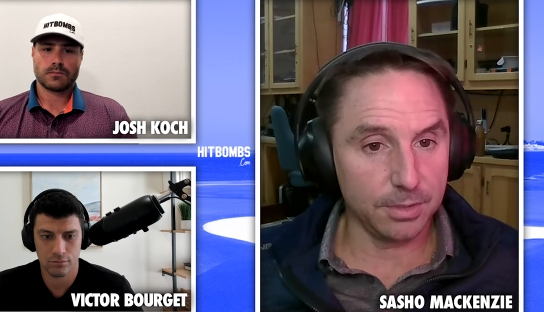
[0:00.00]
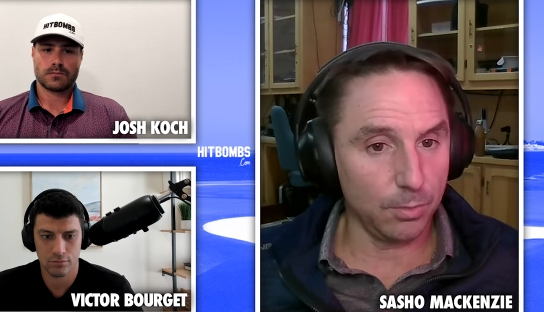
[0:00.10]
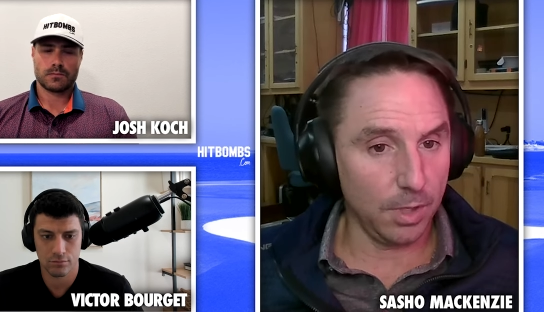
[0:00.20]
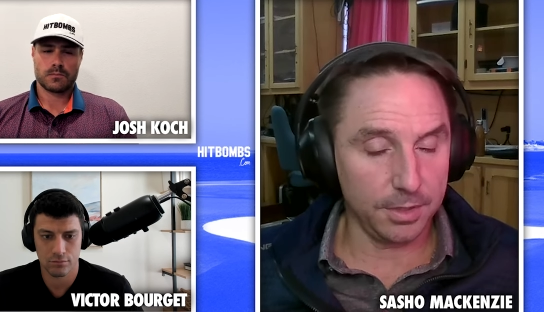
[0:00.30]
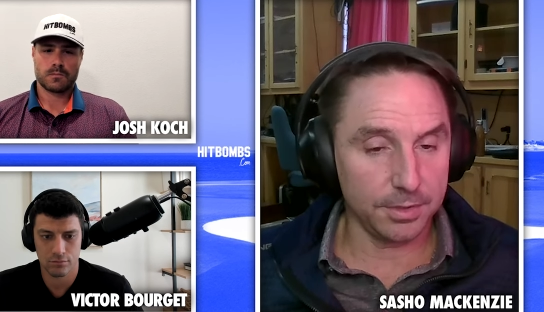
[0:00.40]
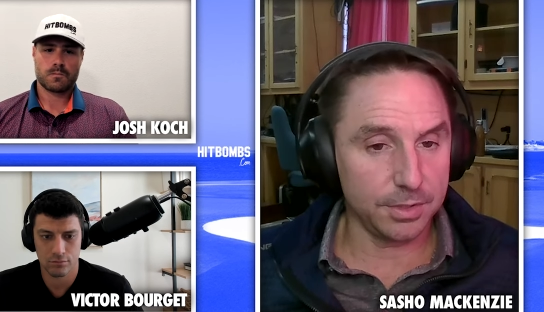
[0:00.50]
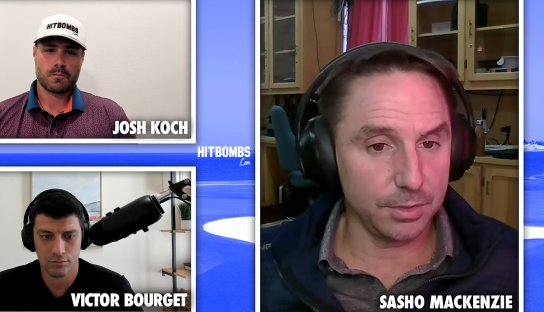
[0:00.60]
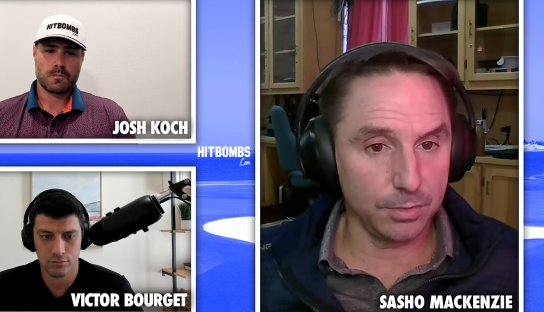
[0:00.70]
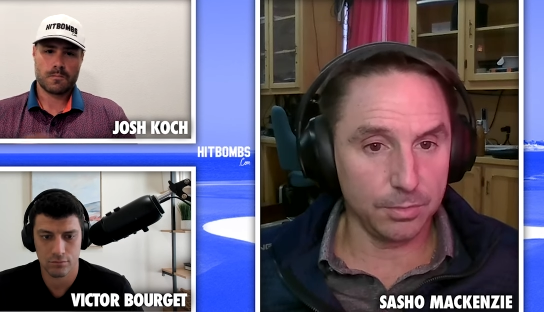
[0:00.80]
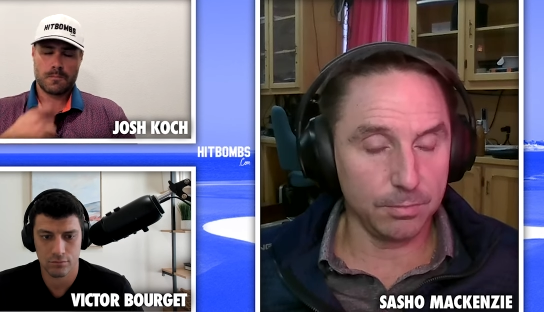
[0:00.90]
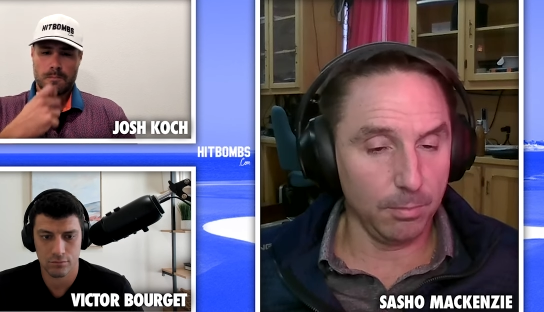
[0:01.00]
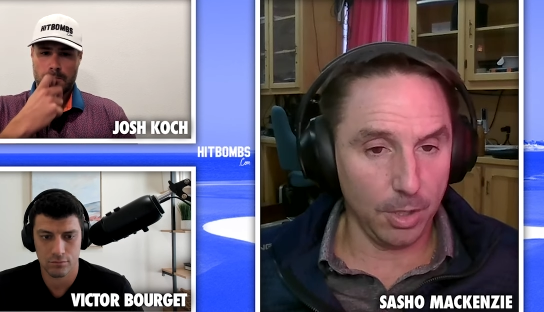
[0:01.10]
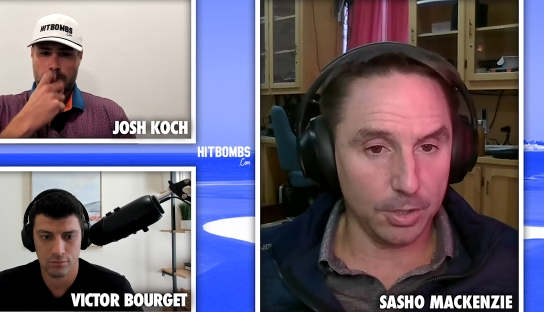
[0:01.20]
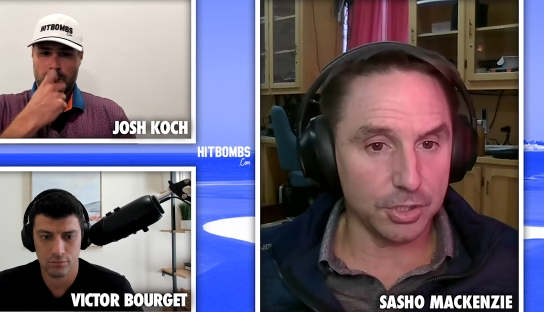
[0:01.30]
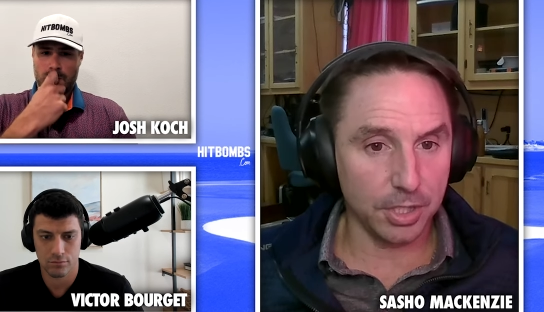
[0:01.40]
Speaker 1: he wanted to
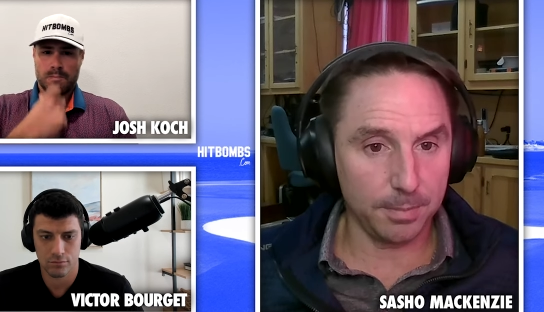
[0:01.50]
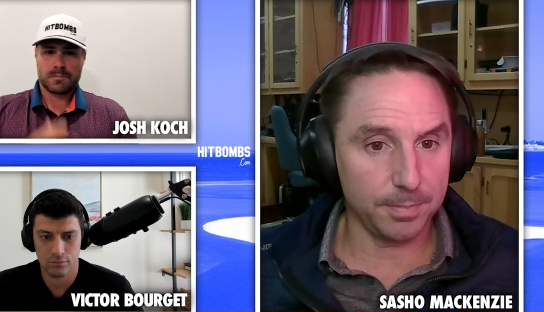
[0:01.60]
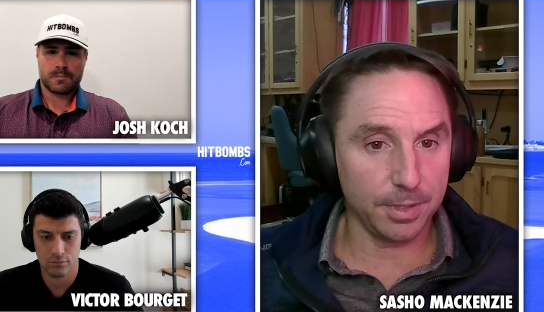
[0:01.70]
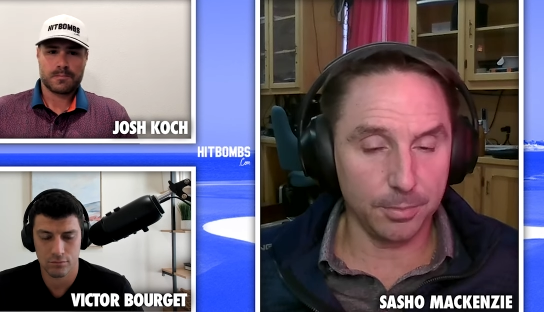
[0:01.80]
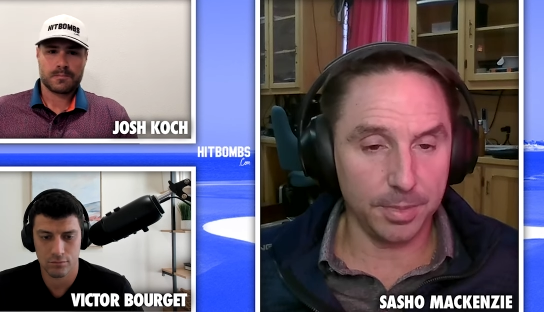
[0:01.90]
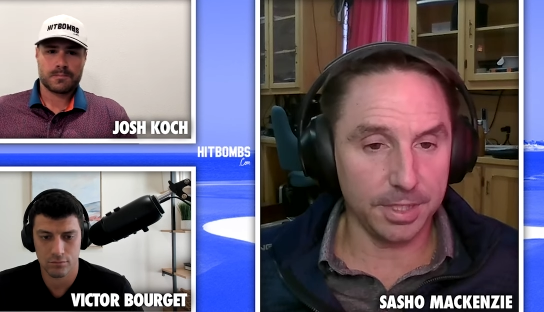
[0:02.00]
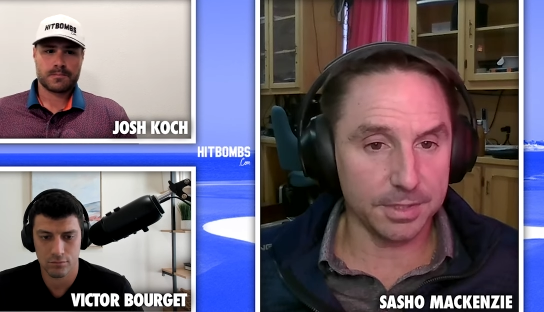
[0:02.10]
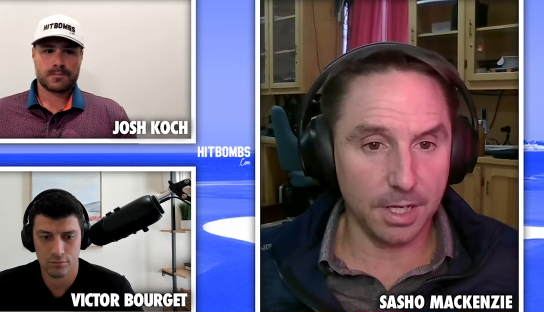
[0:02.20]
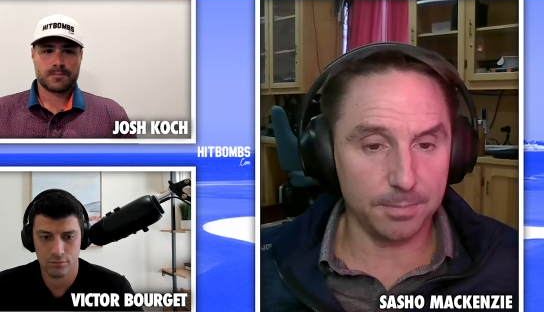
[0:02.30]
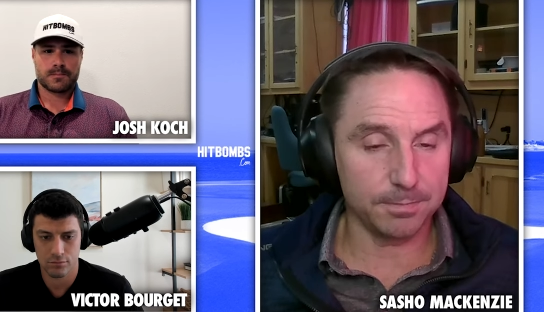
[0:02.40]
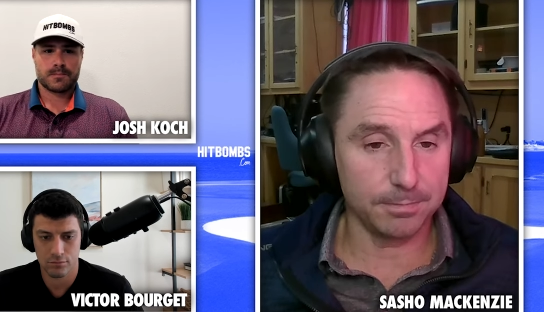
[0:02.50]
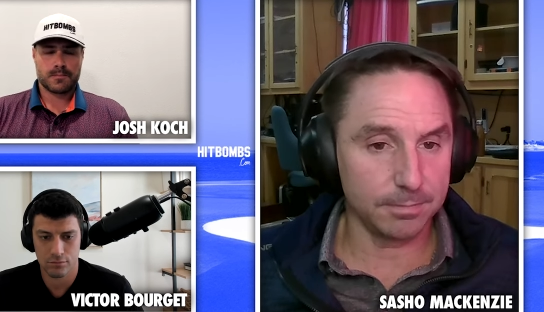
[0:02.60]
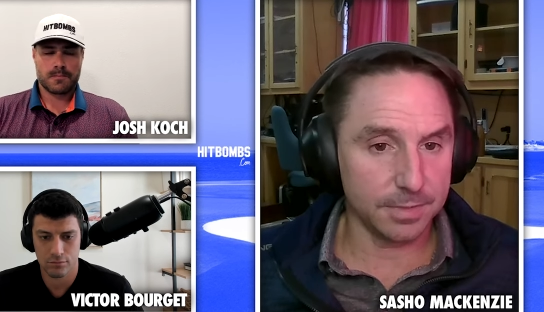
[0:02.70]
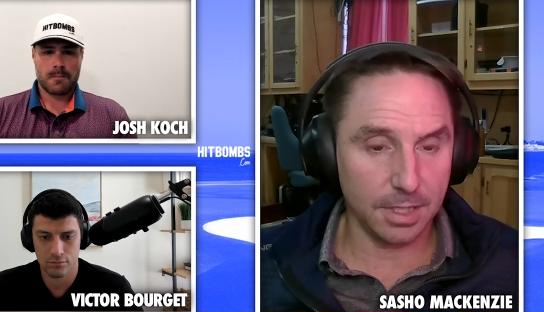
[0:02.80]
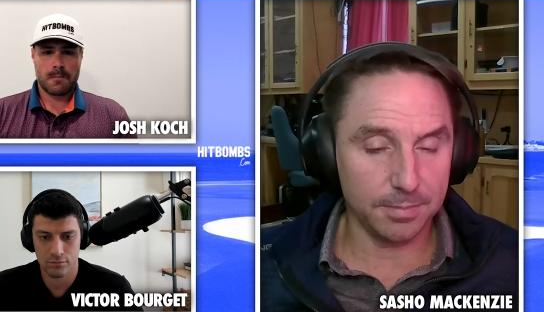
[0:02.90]
march up, you know, be a top
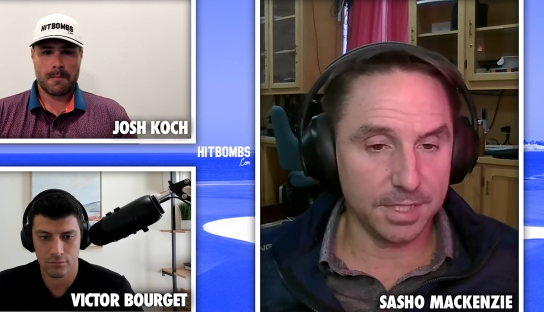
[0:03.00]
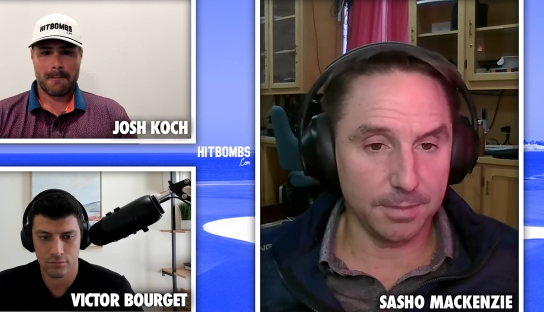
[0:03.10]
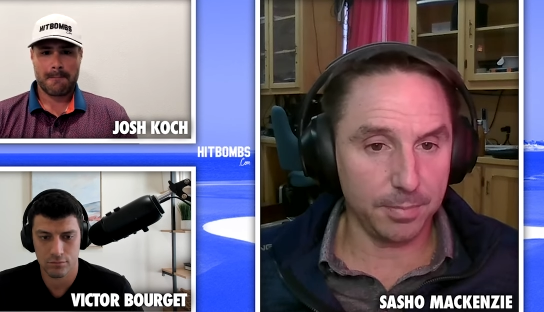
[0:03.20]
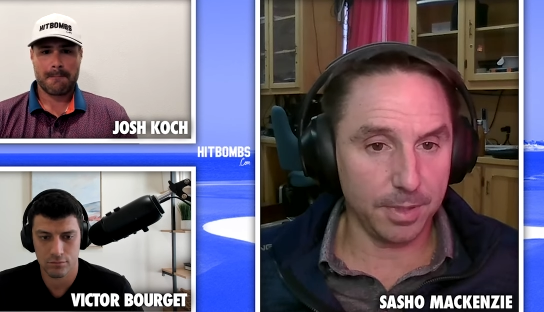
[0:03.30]
top ten